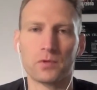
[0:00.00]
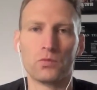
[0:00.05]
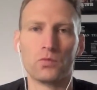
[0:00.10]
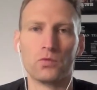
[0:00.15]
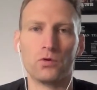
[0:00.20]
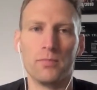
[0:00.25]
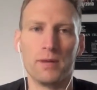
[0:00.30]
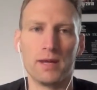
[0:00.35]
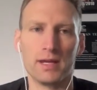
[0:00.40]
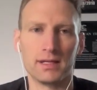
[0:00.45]

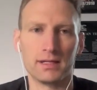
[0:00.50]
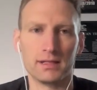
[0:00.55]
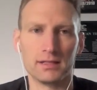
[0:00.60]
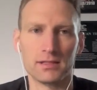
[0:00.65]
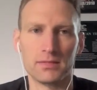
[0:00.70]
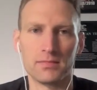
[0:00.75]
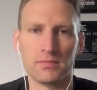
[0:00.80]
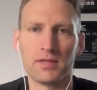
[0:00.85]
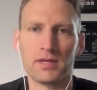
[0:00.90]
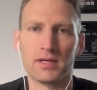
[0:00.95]
We're making
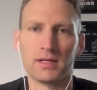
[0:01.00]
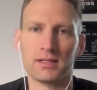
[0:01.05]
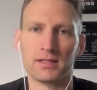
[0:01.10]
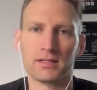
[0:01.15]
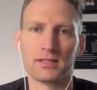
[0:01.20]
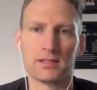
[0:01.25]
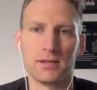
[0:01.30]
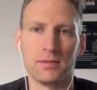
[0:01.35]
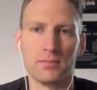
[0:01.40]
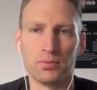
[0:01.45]
some things
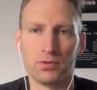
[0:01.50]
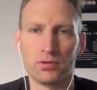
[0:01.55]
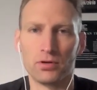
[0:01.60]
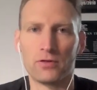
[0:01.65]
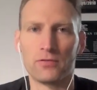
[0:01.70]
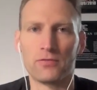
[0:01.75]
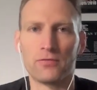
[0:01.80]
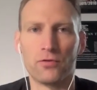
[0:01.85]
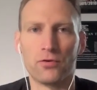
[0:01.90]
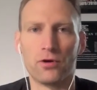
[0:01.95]

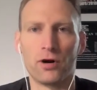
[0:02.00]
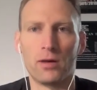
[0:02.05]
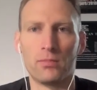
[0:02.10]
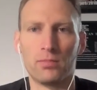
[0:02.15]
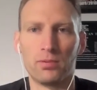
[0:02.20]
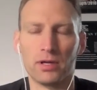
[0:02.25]
simpler for our